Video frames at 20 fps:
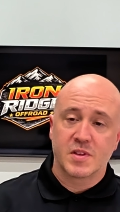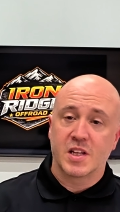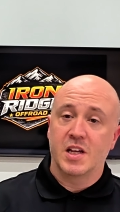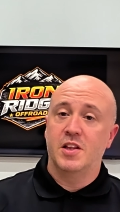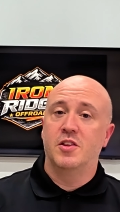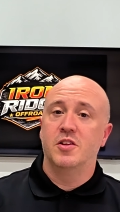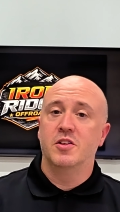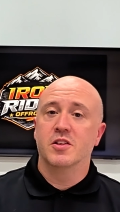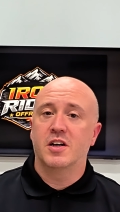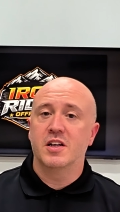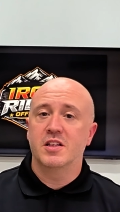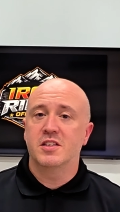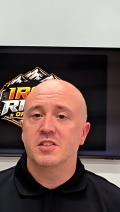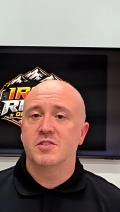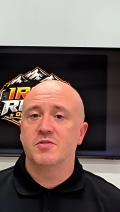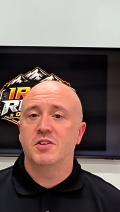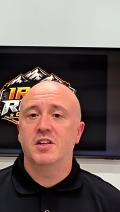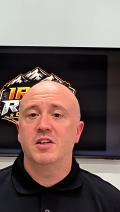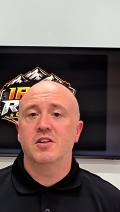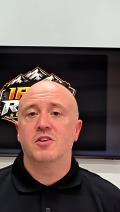If you like
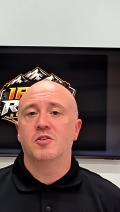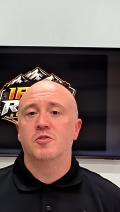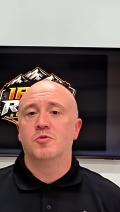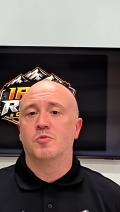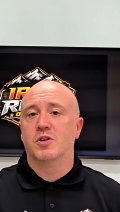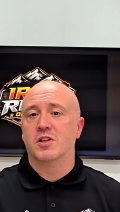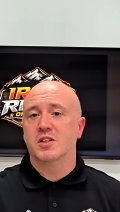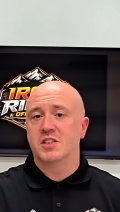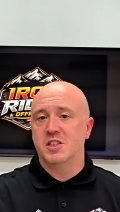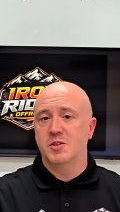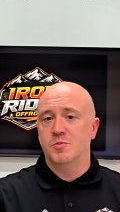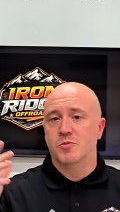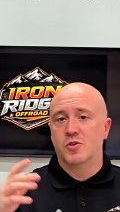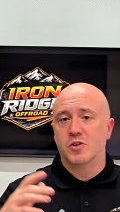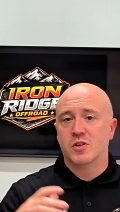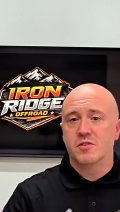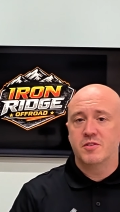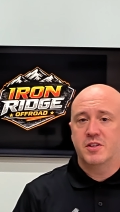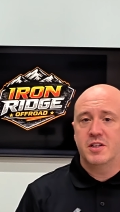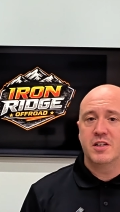this video and want to see
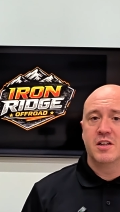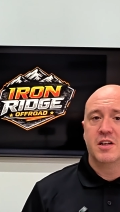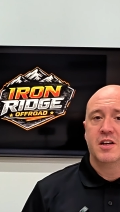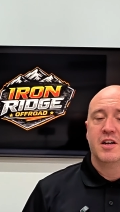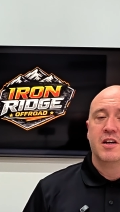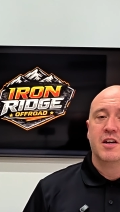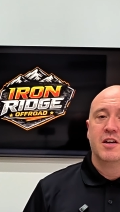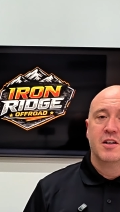more of it,